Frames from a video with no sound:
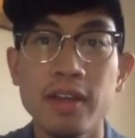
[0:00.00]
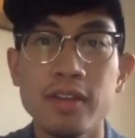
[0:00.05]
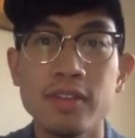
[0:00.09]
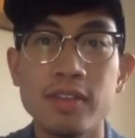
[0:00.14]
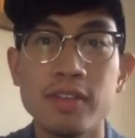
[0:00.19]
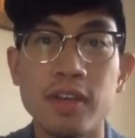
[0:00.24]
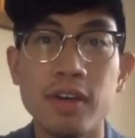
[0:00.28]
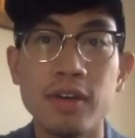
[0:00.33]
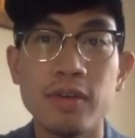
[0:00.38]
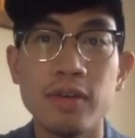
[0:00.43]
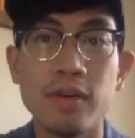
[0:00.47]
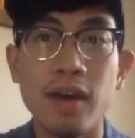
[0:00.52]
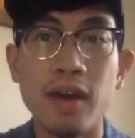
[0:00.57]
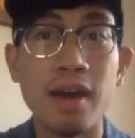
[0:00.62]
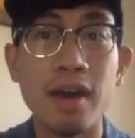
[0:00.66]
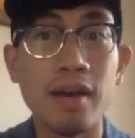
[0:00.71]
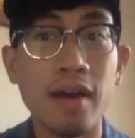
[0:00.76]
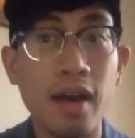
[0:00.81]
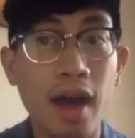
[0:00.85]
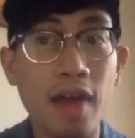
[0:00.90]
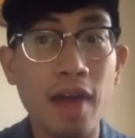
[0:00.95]
So
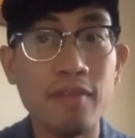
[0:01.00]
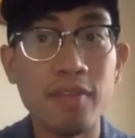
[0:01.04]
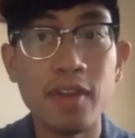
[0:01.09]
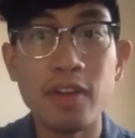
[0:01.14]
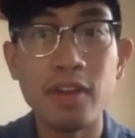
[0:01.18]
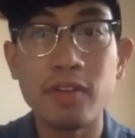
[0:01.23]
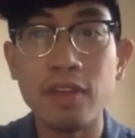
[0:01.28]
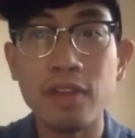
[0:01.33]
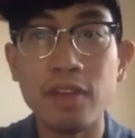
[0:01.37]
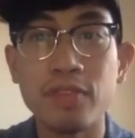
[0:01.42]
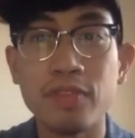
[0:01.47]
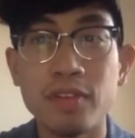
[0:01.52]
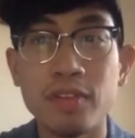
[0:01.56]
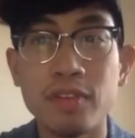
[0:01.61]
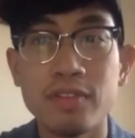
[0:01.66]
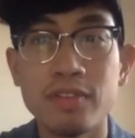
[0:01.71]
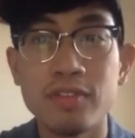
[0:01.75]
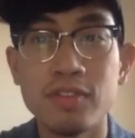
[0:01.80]
I'm very grateful